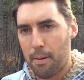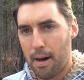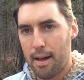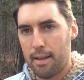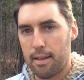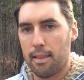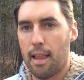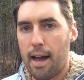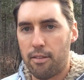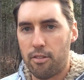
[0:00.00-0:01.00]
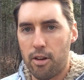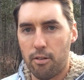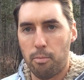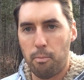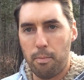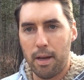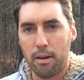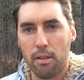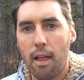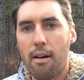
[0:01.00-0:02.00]
but last year's
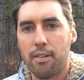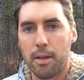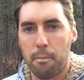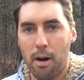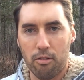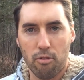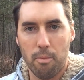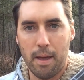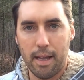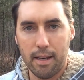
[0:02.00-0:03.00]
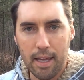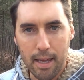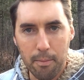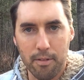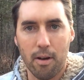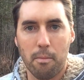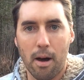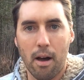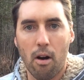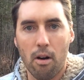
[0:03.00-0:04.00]
bitter loving must remain heaped on
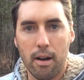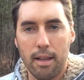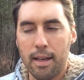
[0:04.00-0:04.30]
my heart.